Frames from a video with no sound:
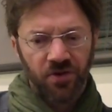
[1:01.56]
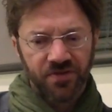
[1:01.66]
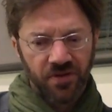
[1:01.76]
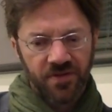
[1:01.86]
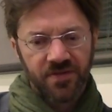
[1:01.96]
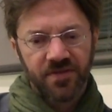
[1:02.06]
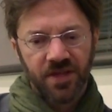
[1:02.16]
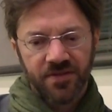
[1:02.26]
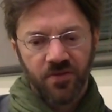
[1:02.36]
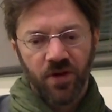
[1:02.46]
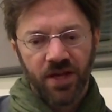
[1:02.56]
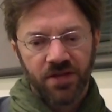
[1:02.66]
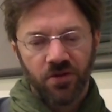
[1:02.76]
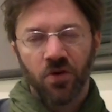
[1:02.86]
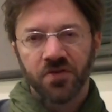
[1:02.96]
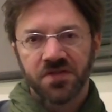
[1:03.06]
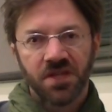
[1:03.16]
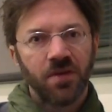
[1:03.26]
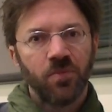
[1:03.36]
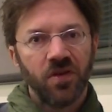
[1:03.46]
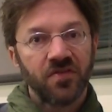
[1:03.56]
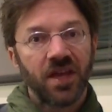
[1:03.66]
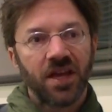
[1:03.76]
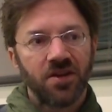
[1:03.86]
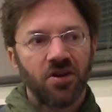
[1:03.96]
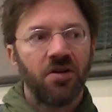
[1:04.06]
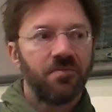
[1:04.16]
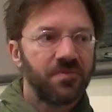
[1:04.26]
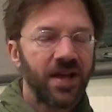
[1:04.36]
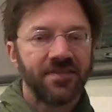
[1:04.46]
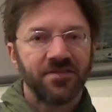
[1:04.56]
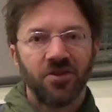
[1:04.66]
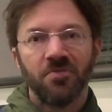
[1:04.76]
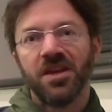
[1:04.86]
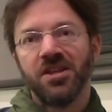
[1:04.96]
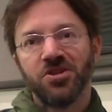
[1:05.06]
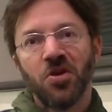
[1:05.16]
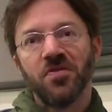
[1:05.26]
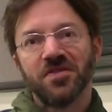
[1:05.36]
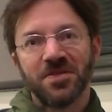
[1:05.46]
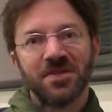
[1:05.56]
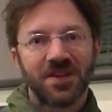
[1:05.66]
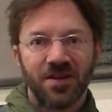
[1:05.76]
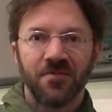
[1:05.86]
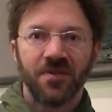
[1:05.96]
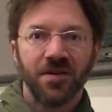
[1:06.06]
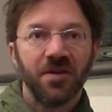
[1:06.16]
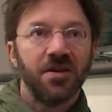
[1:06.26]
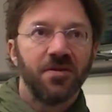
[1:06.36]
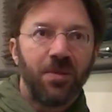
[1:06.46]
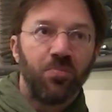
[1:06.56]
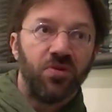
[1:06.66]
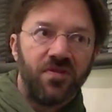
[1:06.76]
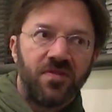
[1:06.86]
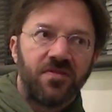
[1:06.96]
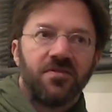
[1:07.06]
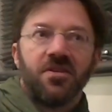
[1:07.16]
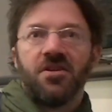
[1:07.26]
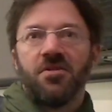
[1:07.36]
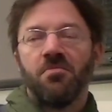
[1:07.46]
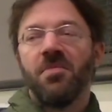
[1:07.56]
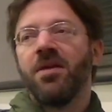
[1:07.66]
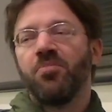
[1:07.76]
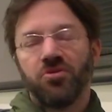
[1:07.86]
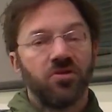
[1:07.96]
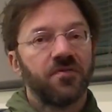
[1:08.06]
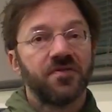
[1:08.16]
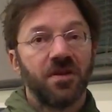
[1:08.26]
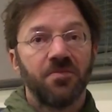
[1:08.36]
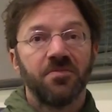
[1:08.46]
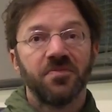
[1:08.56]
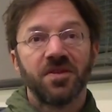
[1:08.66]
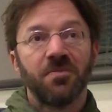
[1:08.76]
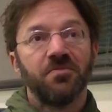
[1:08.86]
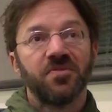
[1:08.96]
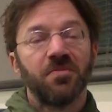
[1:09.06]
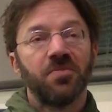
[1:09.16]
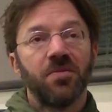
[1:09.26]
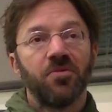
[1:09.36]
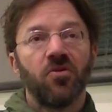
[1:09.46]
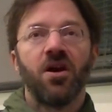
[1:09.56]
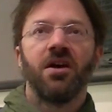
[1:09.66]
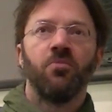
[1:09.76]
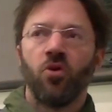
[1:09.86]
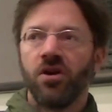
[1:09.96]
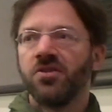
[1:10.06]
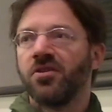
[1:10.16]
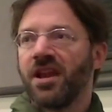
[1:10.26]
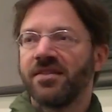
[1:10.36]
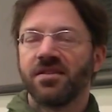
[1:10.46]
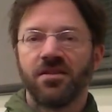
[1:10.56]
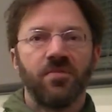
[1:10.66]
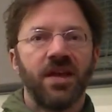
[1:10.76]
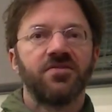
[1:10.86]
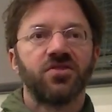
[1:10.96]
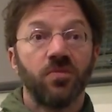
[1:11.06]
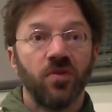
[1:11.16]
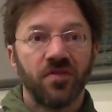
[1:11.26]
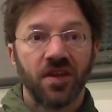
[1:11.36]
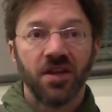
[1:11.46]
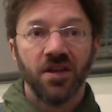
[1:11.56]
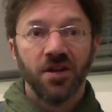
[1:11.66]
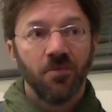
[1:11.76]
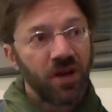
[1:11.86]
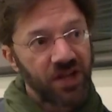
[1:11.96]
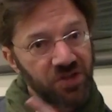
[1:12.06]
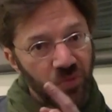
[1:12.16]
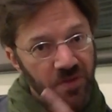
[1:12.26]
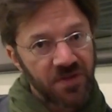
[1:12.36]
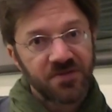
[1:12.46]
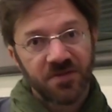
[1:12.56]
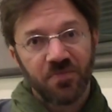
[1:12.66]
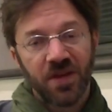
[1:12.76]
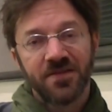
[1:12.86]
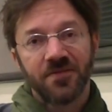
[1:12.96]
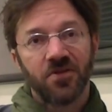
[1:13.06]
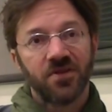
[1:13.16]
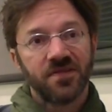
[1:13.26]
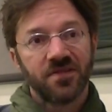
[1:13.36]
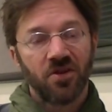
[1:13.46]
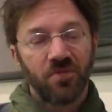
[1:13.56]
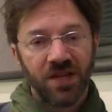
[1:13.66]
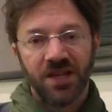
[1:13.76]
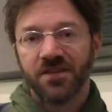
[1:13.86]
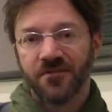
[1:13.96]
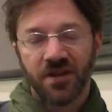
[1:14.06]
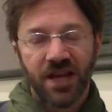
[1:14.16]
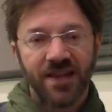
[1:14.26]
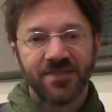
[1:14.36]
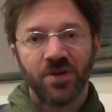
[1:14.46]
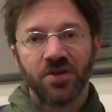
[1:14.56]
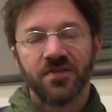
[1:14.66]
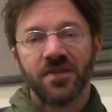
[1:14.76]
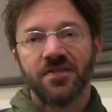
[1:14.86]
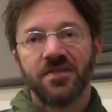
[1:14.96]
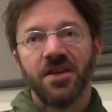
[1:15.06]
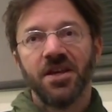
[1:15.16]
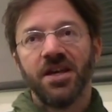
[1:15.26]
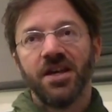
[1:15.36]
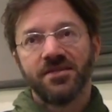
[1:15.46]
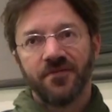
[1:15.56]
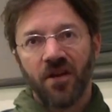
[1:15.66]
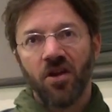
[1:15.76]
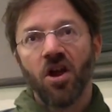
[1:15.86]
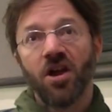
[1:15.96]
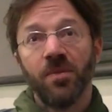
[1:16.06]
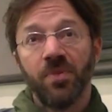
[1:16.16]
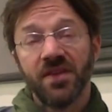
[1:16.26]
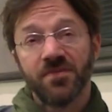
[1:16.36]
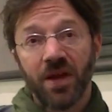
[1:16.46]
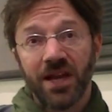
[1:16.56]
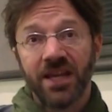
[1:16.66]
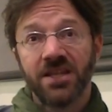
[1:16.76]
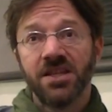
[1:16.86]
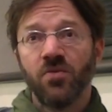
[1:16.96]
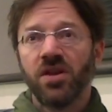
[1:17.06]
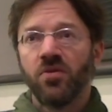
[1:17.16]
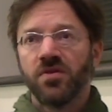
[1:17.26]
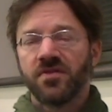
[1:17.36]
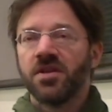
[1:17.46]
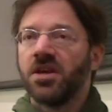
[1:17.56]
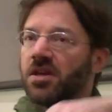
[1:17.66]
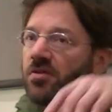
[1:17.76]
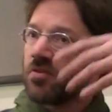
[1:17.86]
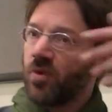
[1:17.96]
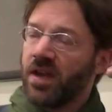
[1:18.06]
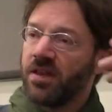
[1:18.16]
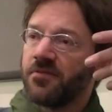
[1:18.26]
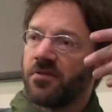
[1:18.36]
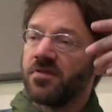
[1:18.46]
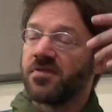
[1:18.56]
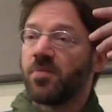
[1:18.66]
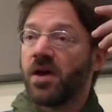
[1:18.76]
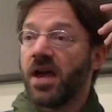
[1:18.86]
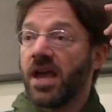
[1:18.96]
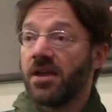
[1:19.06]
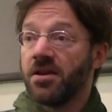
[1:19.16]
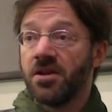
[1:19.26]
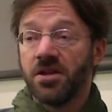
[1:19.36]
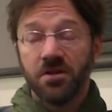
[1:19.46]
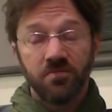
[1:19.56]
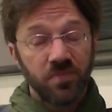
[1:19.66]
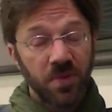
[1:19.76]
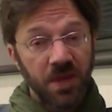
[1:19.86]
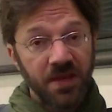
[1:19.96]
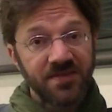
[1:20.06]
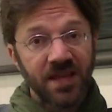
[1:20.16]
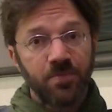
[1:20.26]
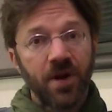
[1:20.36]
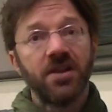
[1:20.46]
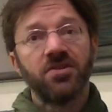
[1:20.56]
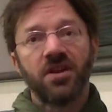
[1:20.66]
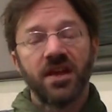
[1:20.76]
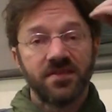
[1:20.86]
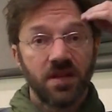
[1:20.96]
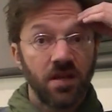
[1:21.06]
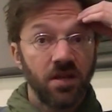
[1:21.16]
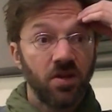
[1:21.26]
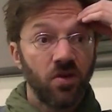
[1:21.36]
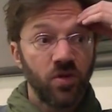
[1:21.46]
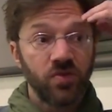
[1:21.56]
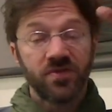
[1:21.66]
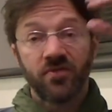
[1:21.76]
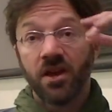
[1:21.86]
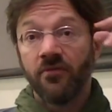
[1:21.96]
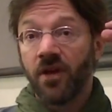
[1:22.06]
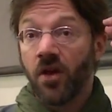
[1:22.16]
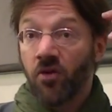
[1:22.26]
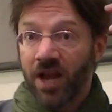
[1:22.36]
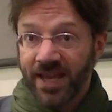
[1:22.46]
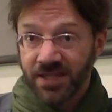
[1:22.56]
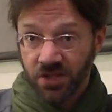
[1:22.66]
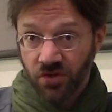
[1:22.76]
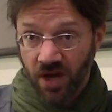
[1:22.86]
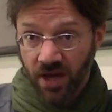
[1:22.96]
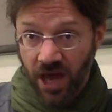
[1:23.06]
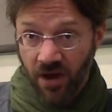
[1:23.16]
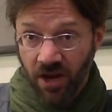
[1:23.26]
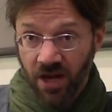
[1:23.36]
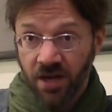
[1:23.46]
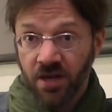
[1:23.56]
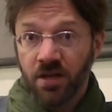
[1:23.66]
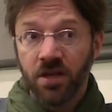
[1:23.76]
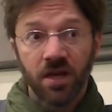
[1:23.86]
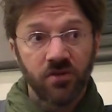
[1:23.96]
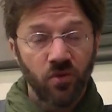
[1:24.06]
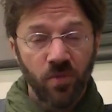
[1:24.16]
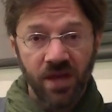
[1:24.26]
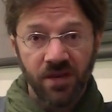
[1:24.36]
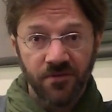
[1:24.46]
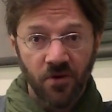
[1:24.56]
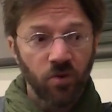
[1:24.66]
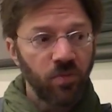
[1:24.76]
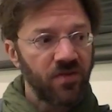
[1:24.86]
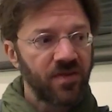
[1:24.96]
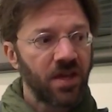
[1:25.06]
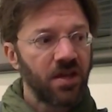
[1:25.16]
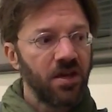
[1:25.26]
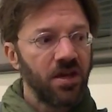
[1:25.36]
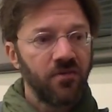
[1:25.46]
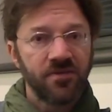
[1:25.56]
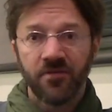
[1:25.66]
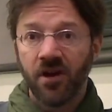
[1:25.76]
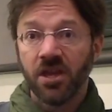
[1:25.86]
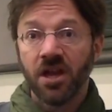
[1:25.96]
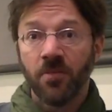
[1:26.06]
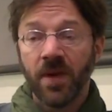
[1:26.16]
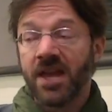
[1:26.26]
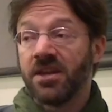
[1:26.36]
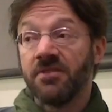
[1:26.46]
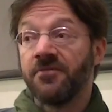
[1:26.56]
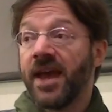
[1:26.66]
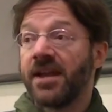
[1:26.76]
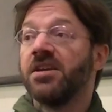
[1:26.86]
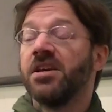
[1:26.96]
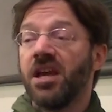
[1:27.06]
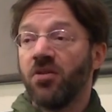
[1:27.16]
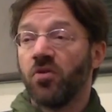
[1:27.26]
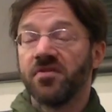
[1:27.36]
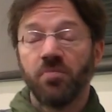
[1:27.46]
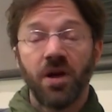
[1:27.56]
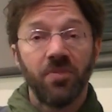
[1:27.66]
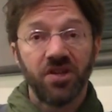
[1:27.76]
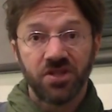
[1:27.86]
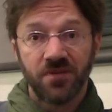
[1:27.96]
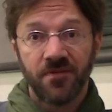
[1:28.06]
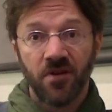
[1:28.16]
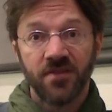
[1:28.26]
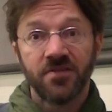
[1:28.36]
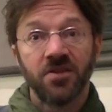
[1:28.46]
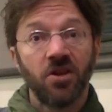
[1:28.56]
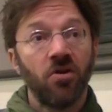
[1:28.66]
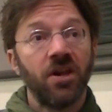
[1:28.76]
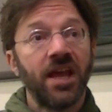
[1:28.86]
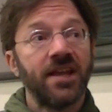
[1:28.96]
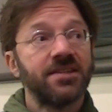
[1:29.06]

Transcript: austere music and hasn't got many tunes and this kind of thing that may put off some people who are more into classical mainstream music. But actually with this piece, of course, it's a completely different case because it's a very early piece by Ligeti when he was quite influenced by things that Bartók has done, you know, which was very related to Hungarian and Romanian folk music. He was a very young man, and in fact it wasn't published at first, and only